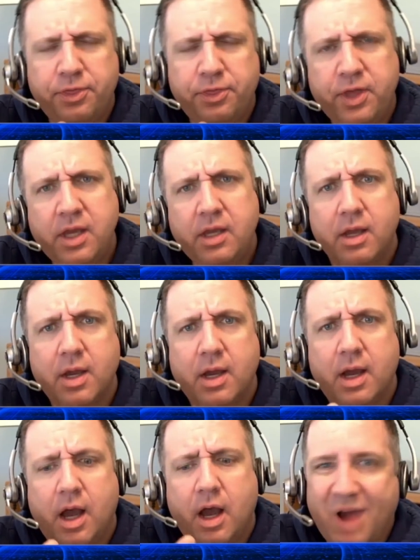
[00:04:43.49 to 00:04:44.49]
I think
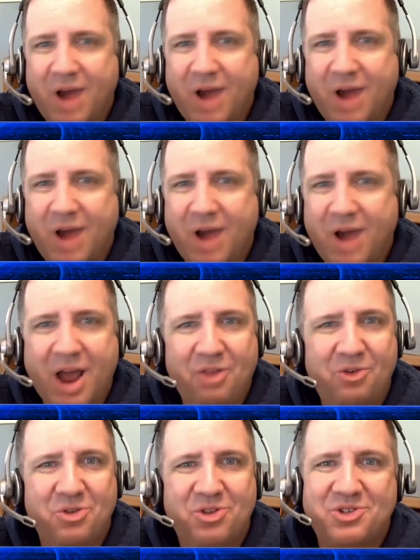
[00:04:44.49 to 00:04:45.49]
uh,
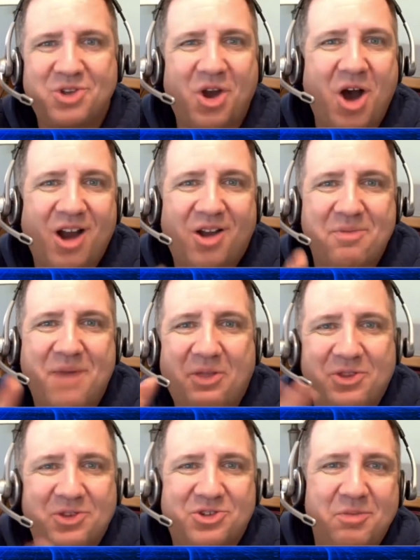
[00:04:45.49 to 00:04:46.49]
rather than talk
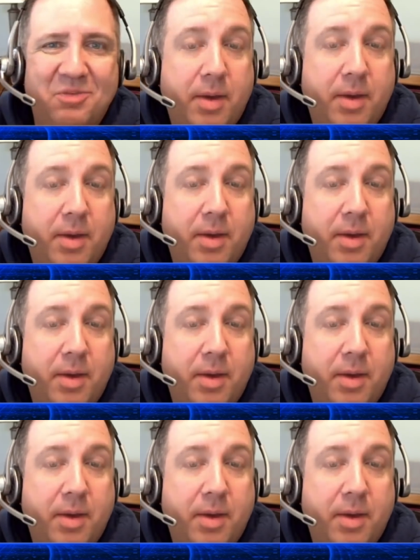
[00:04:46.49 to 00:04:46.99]
about this anymore,